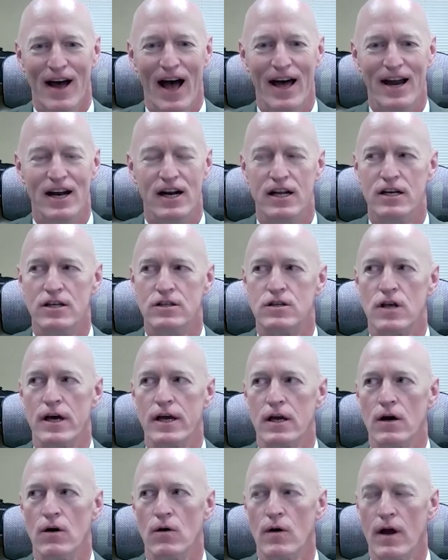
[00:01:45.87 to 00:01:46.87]
And it is
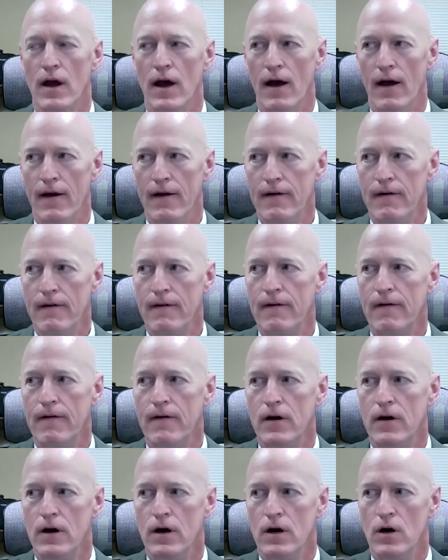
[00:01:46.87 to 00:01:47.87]
like, okay,
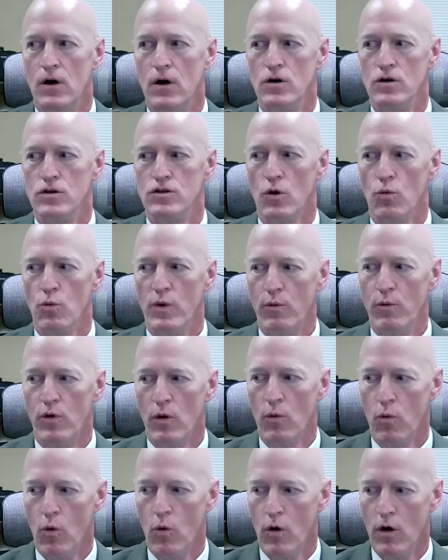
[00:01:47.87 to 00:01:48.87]
so we
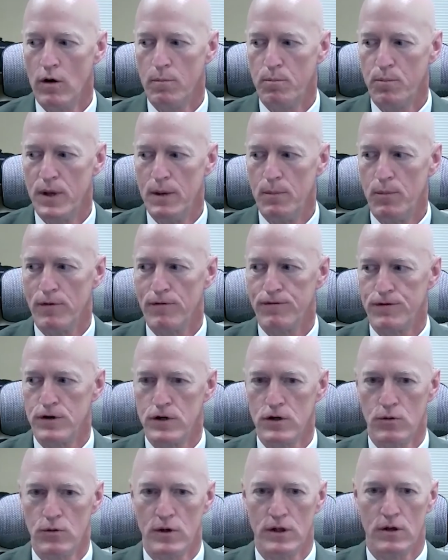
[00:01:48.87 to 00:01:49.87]
reward people for
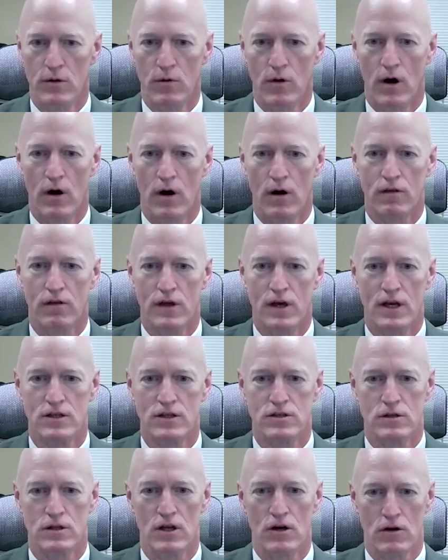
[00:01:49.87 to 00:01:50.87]
doing the wrong
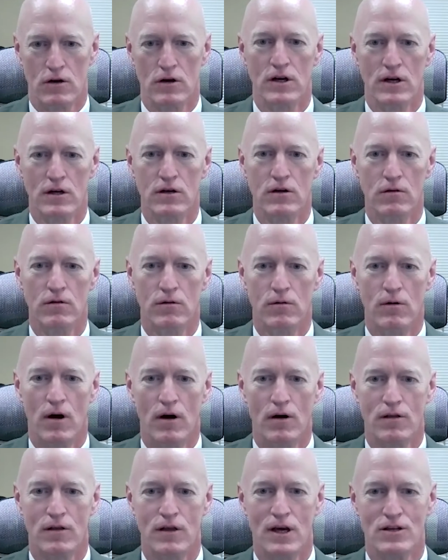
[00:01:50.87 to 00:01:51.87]
things. They're going to do the
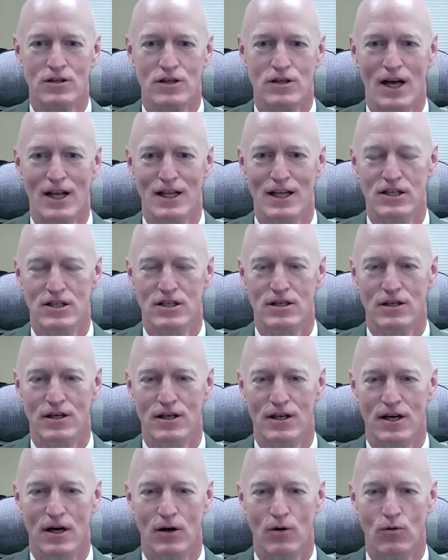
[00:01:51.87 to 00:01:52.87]
wrong things. At least,
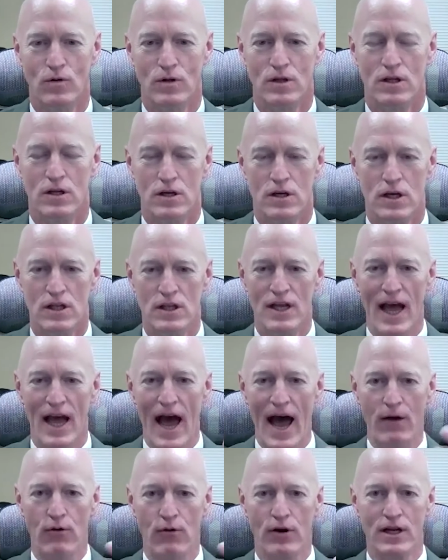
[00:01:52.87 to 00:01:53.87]
in the
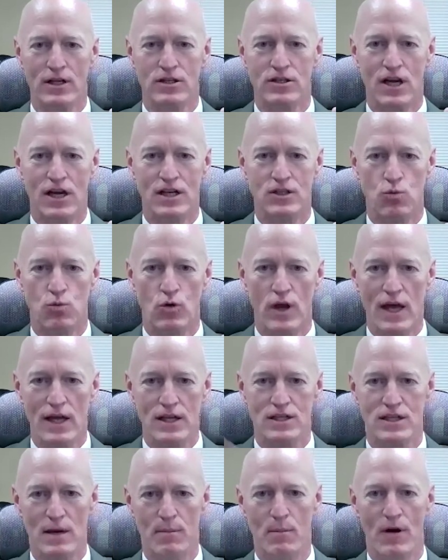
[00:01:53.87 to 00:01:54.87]
aggregate sense, we'll
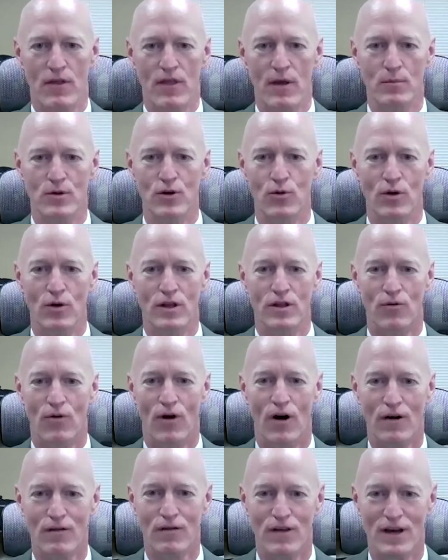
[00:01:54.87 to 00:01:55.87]
get some of them doing the
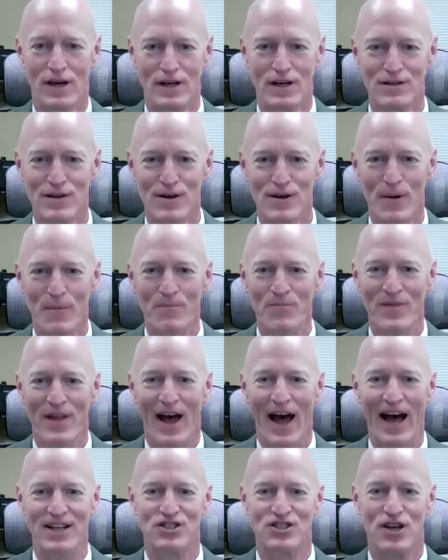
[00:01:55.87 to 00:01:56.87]
wrong things
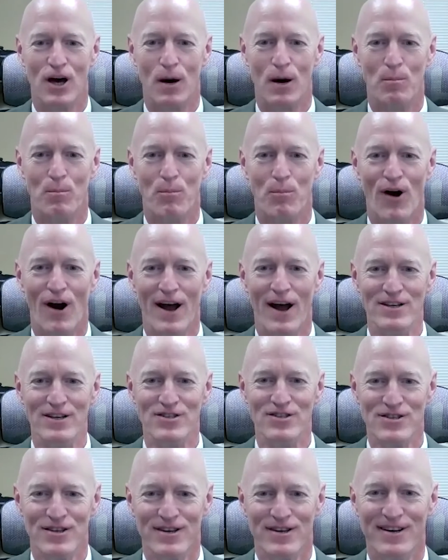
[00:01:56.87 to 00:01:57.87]
at some
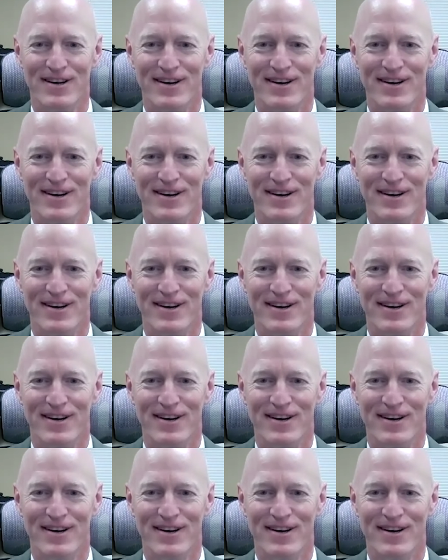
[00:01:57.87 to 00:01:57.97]
price.